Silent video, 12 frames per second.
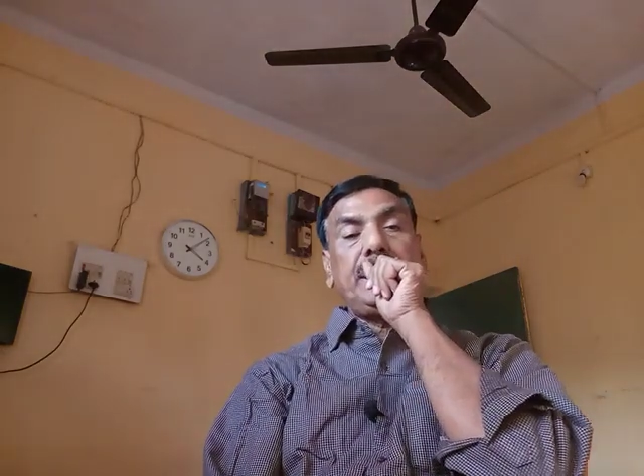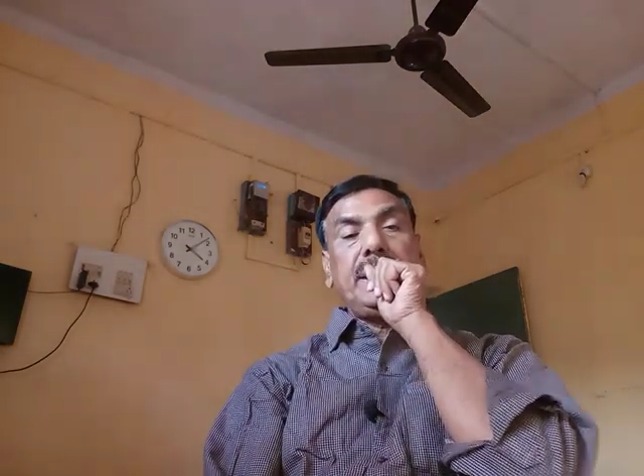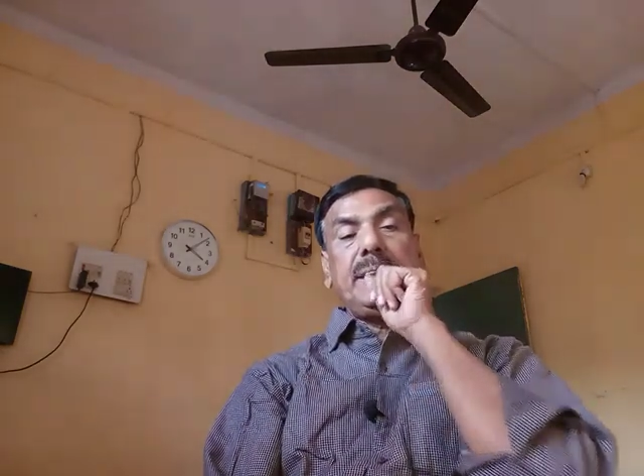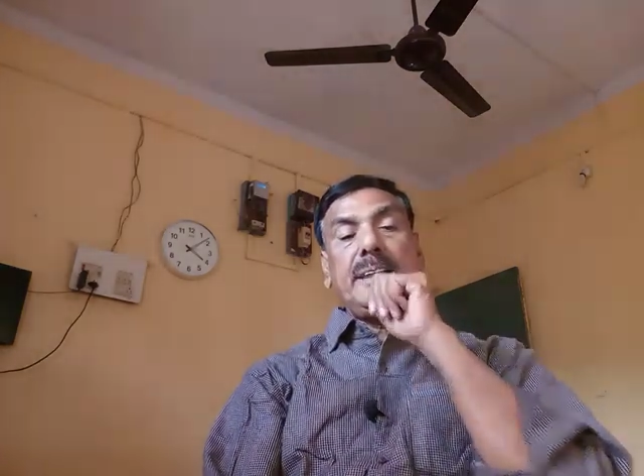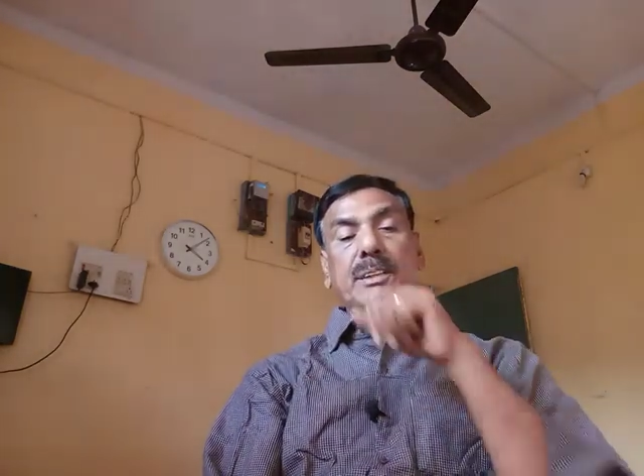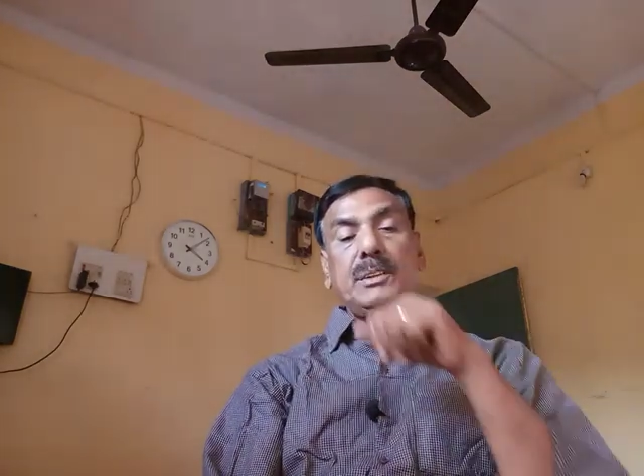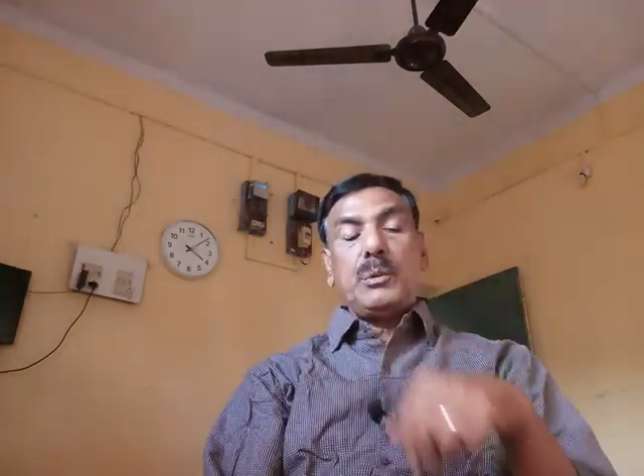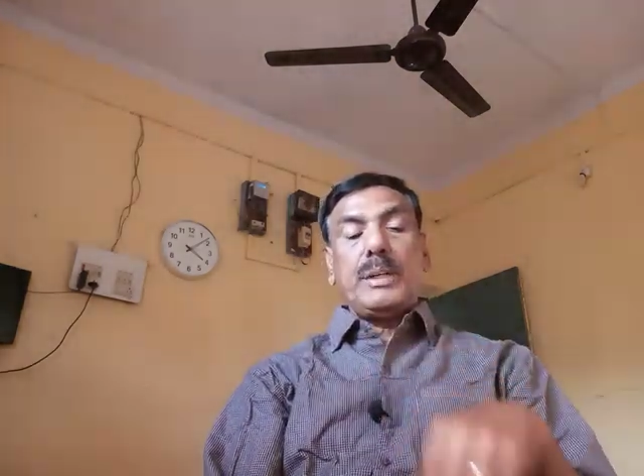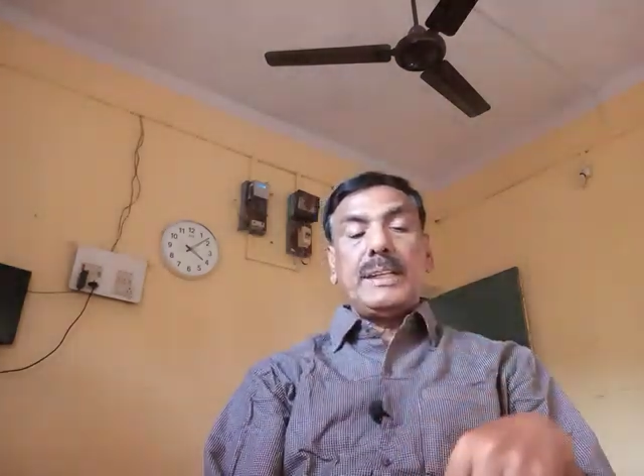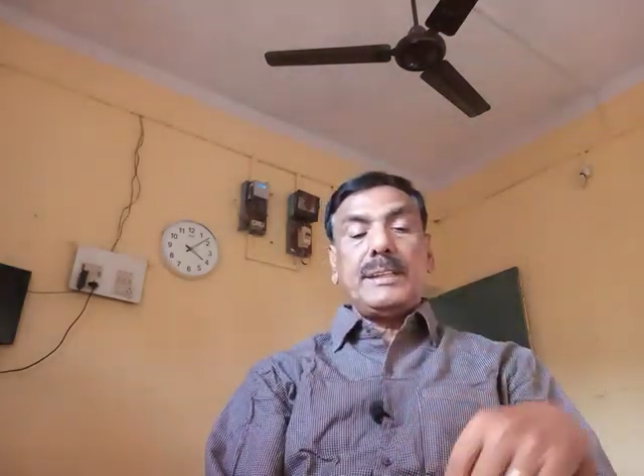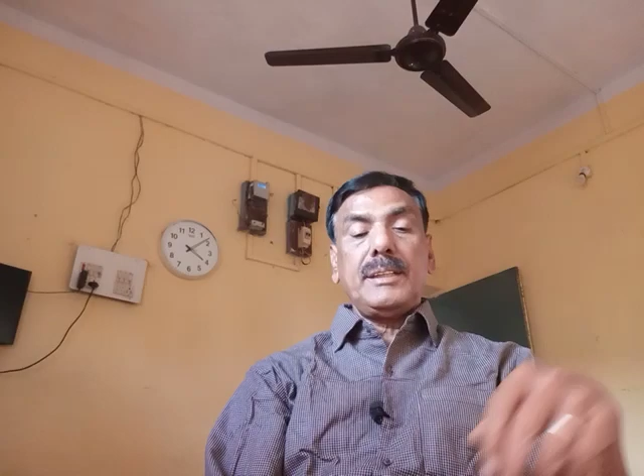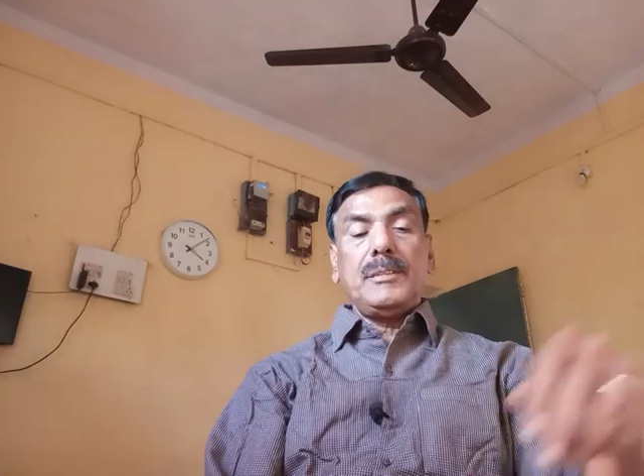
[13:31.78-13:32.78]
react
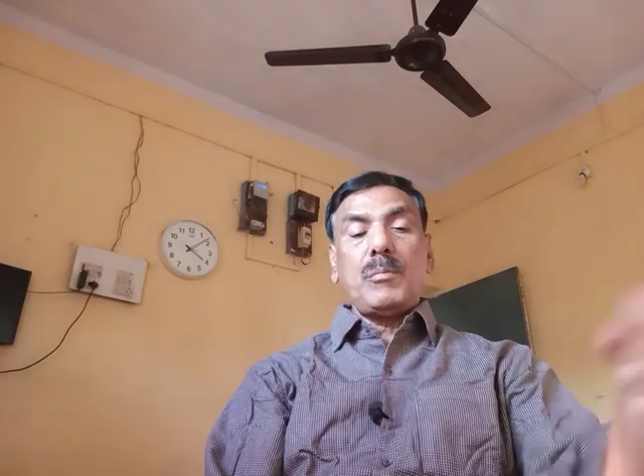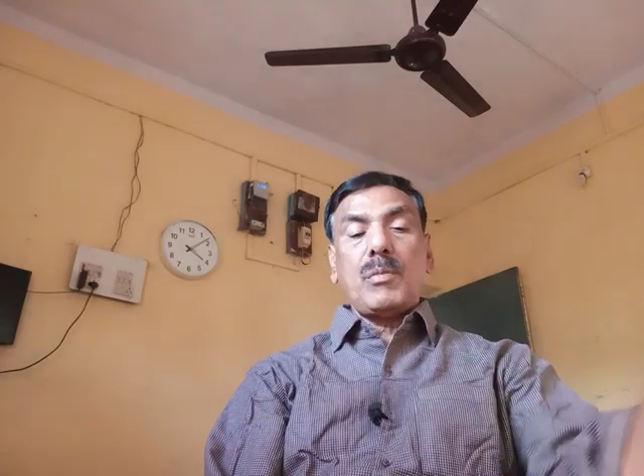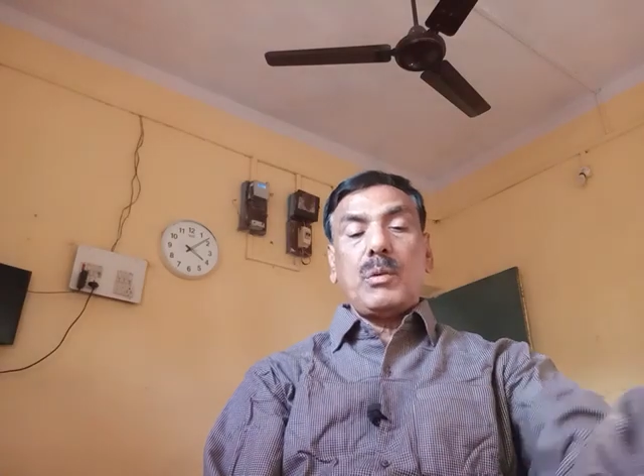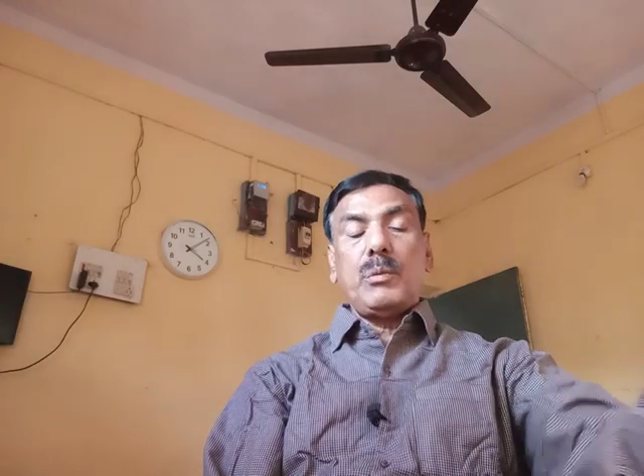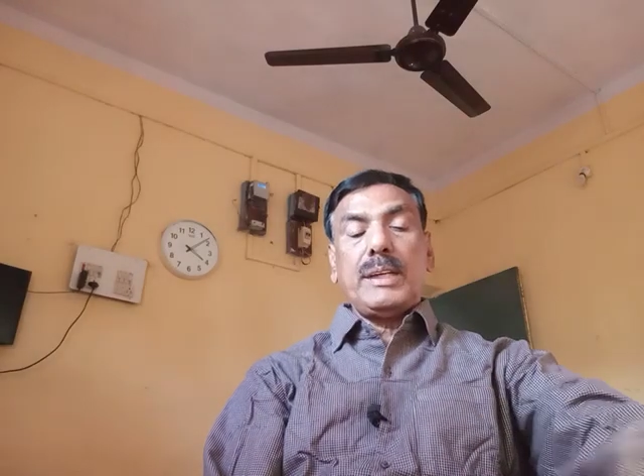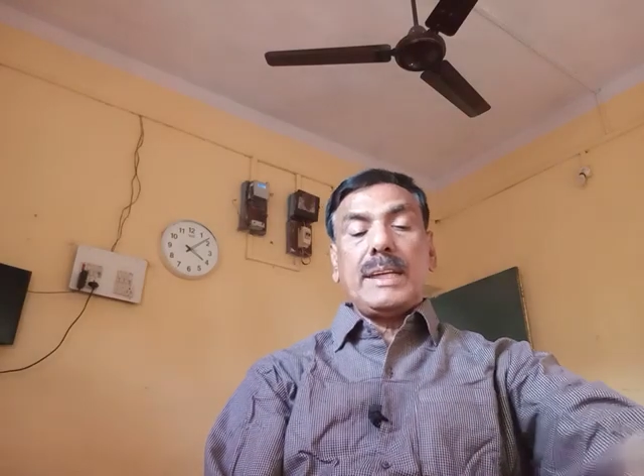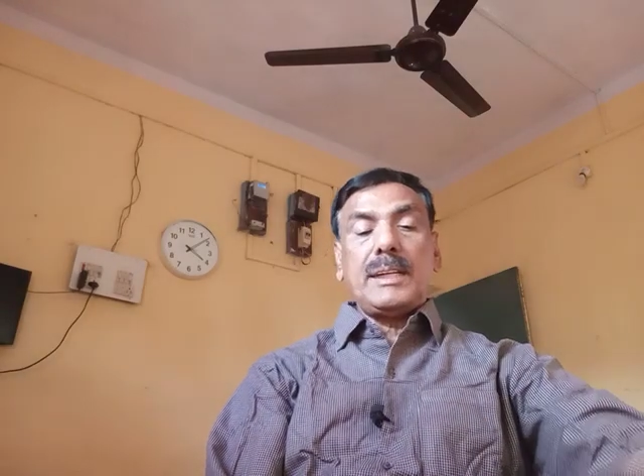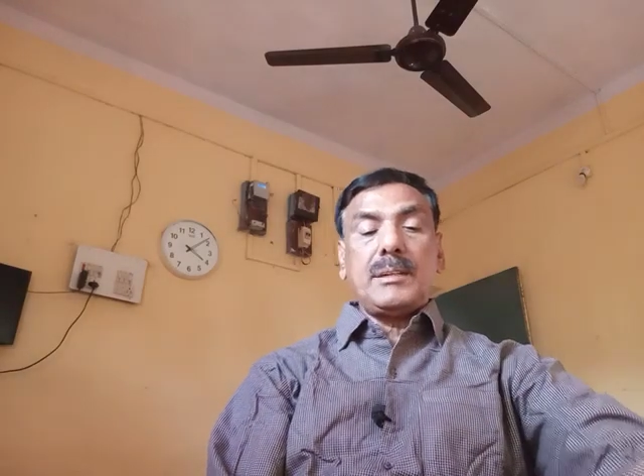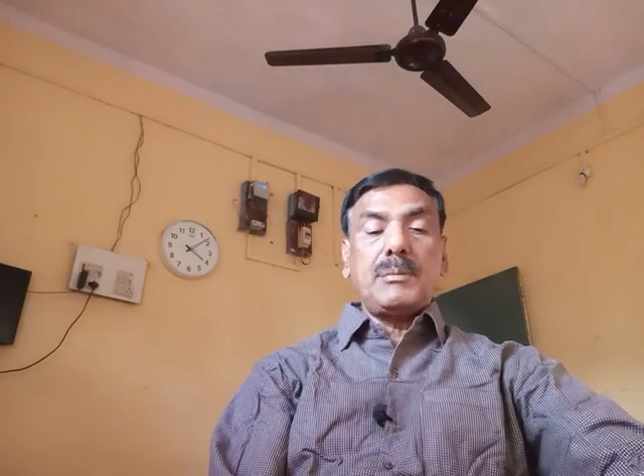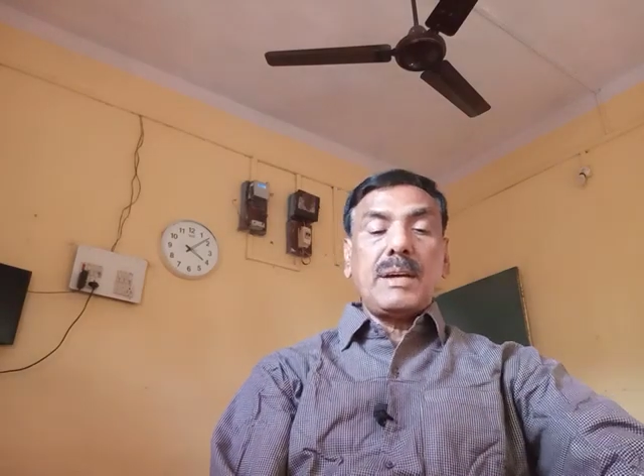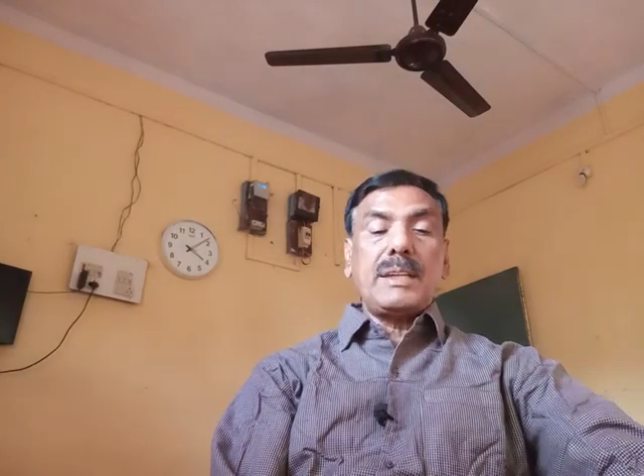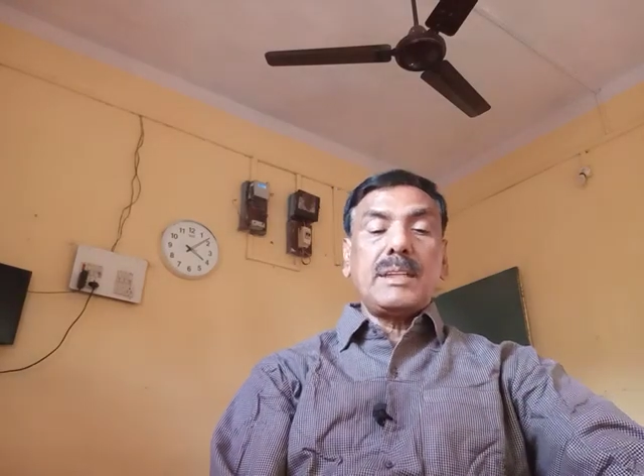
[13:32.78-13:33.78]
together, we
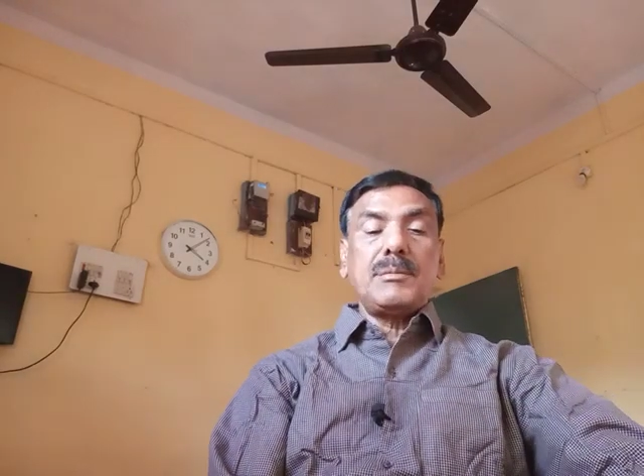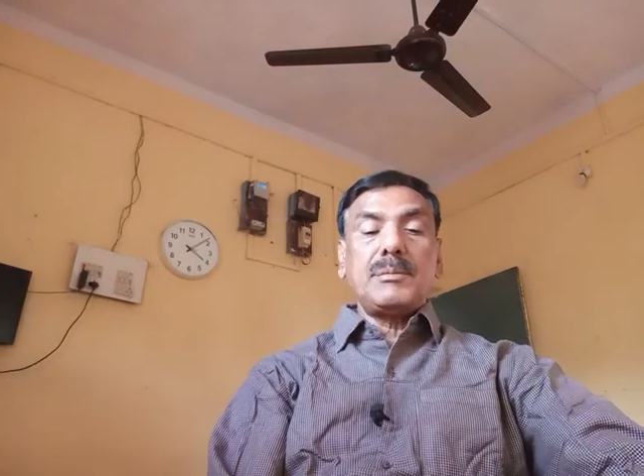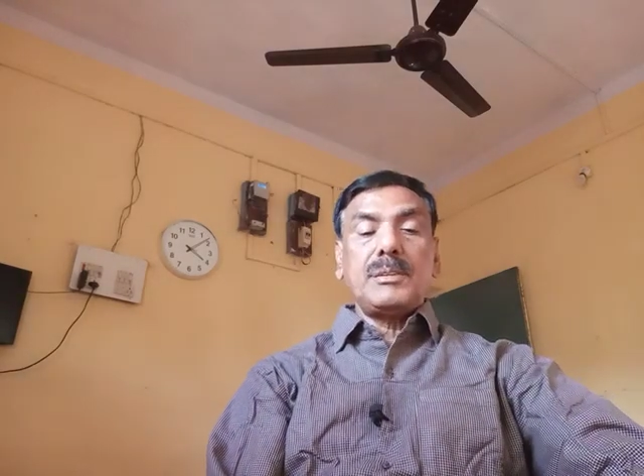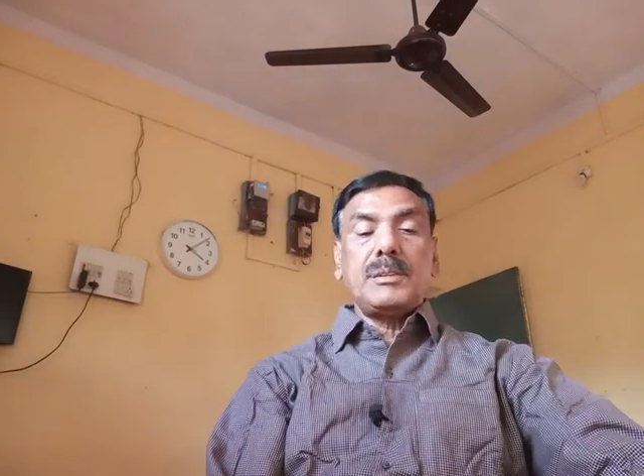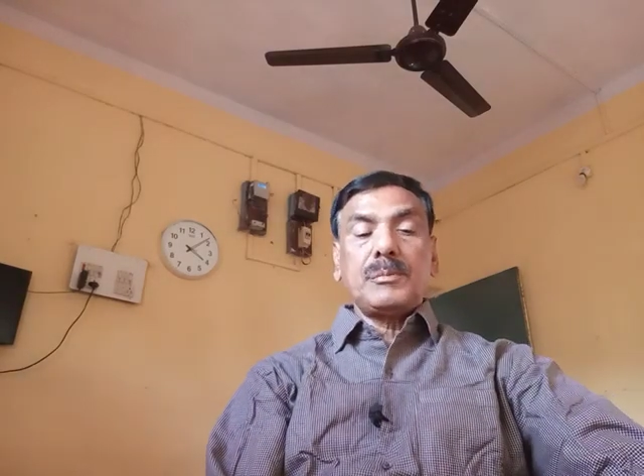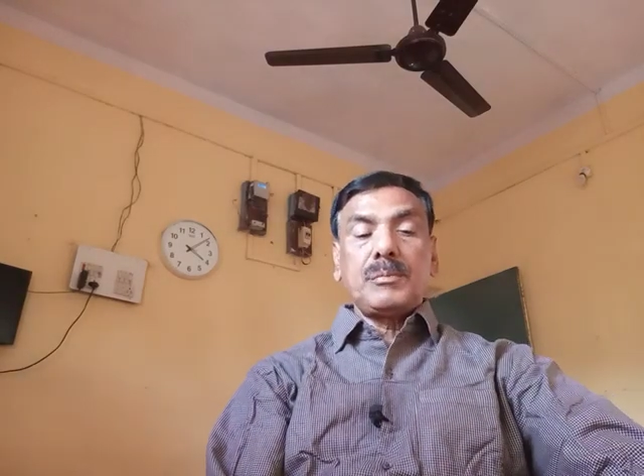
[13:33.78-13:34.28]
get barium